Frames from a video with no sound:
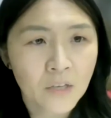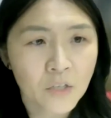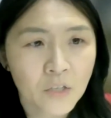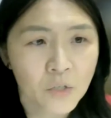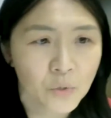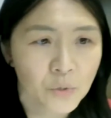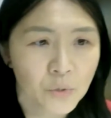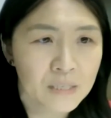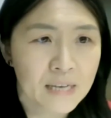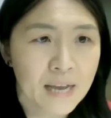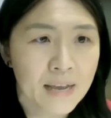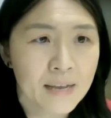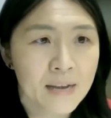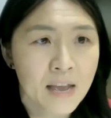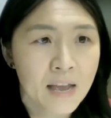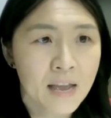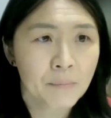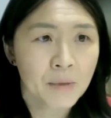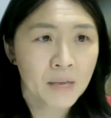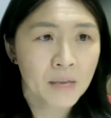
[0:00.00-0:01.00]
to the
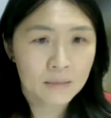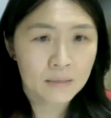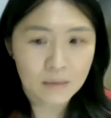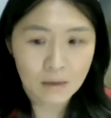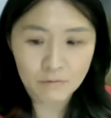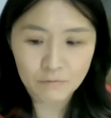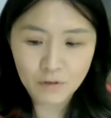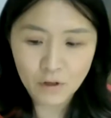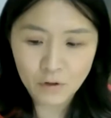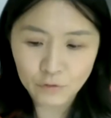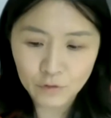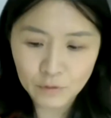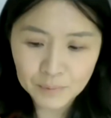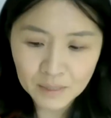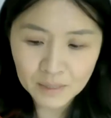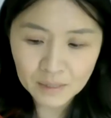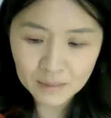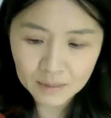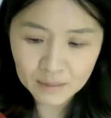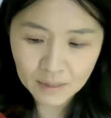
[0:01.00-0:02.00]
dynamics of
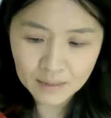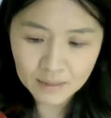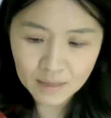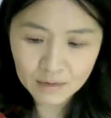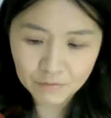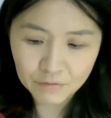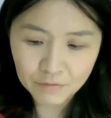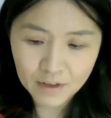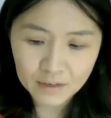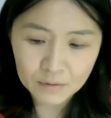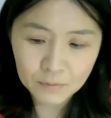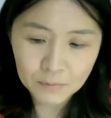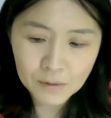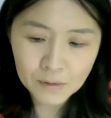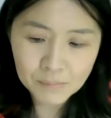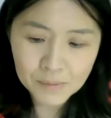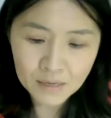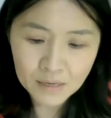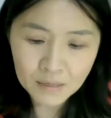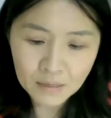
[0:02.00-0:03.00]
vulnerability that affect
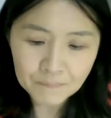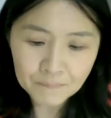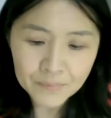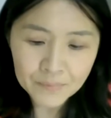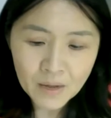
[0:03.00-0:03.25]
women,